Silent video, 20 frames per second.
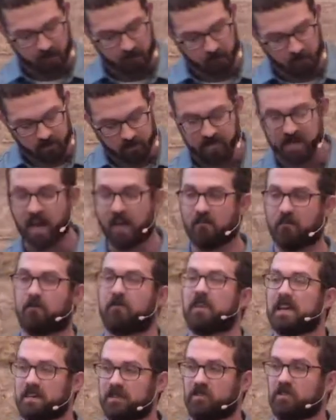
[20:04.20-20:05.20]
for
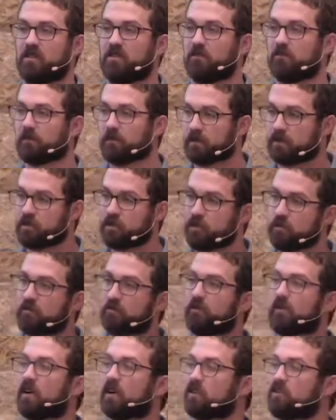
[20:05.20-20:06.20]
salvation, for the Jew
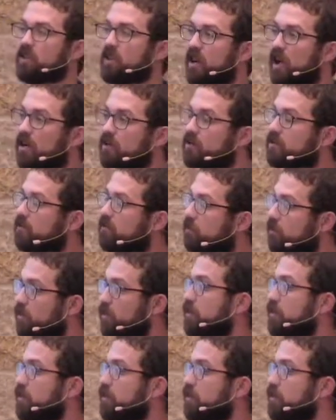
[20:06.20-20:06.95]
first, and also for the